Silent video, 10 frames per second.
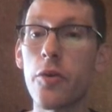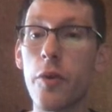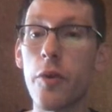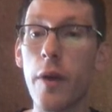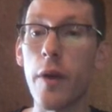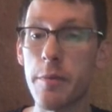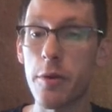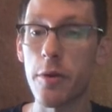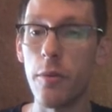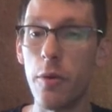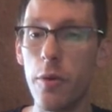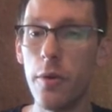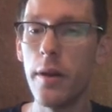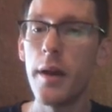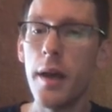grams per
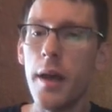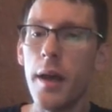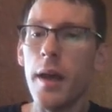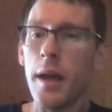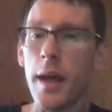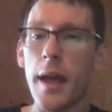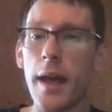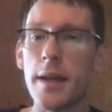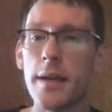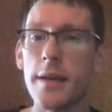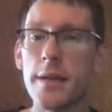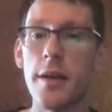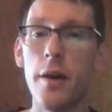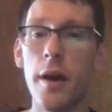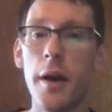mole, and
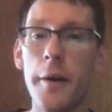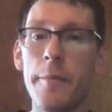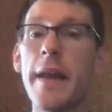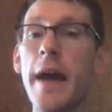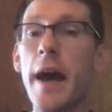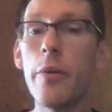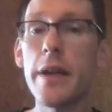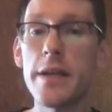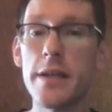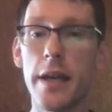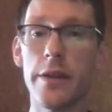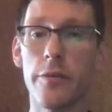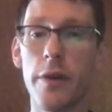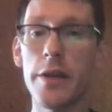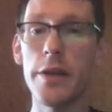um, now we can take the
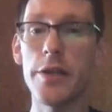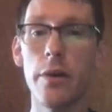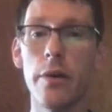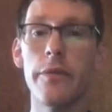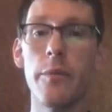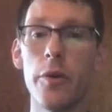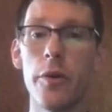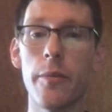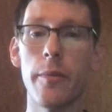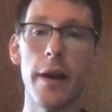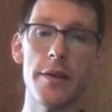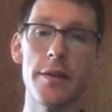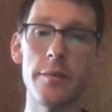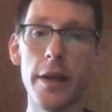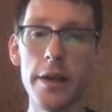ratio of the molar mass of
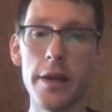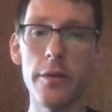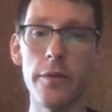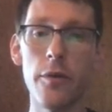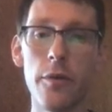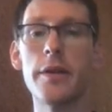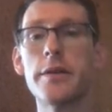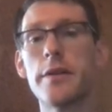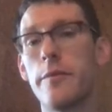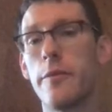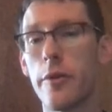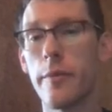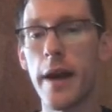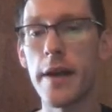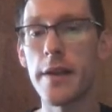the molecular formula to the molar
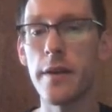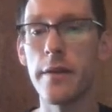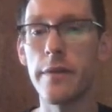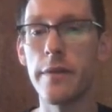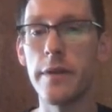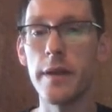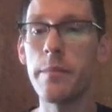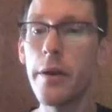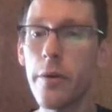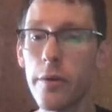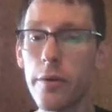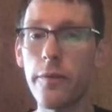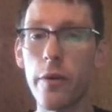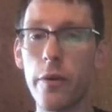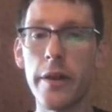mass of the empirical
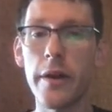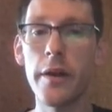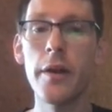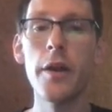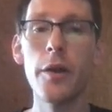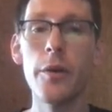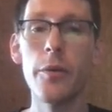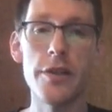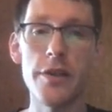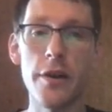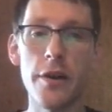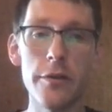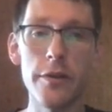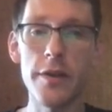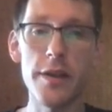formula, which is
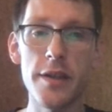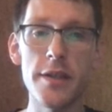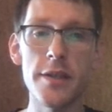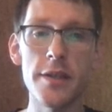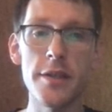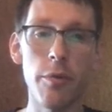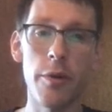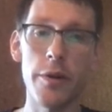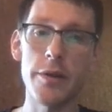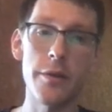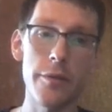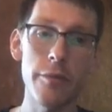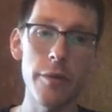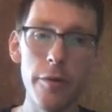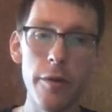
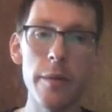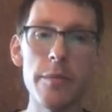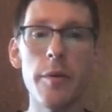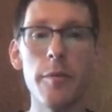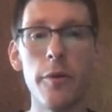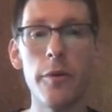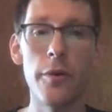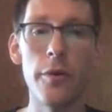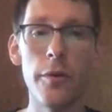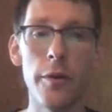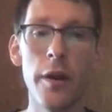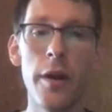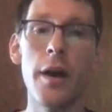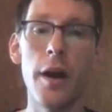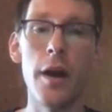162.23 grams per mole over
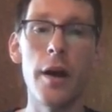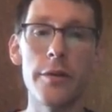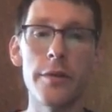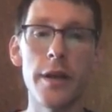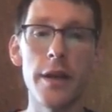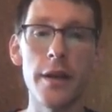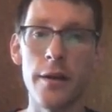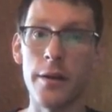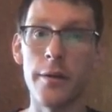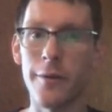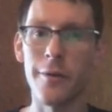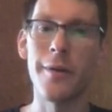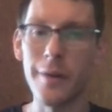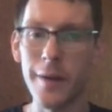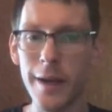108 uh,
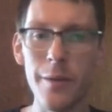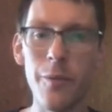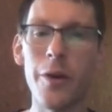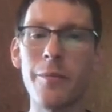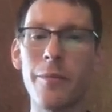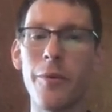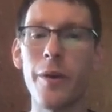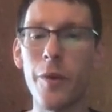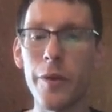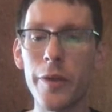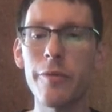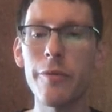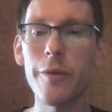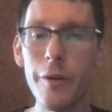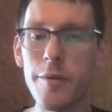or
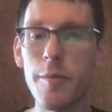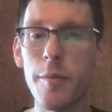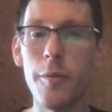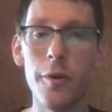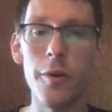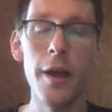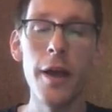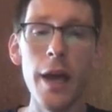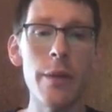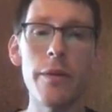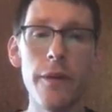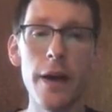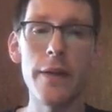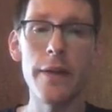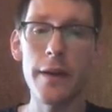81.13 grams per mole. And we
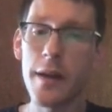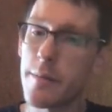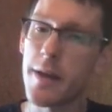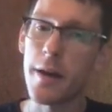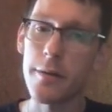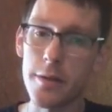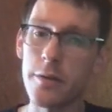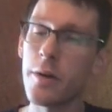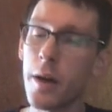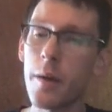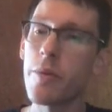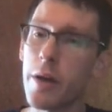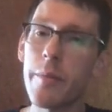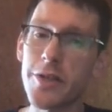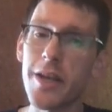find that that comes out to
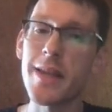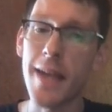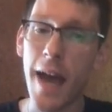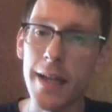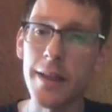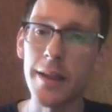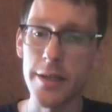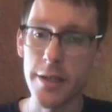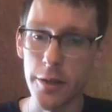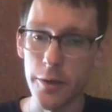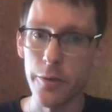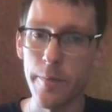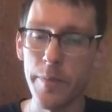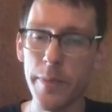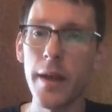pretty much exactly two.
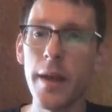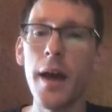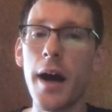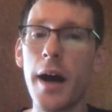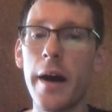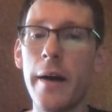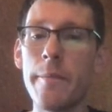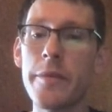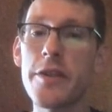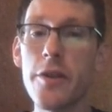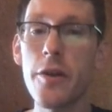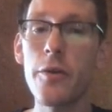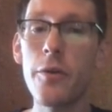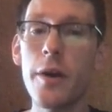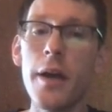Um,
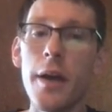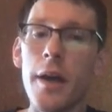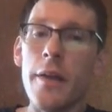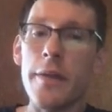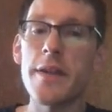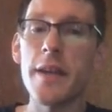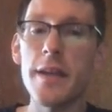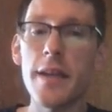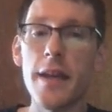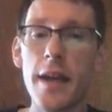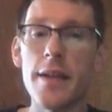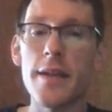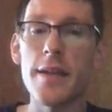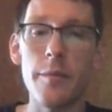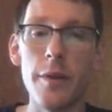so this
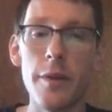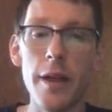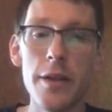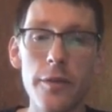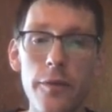indicates that the molecular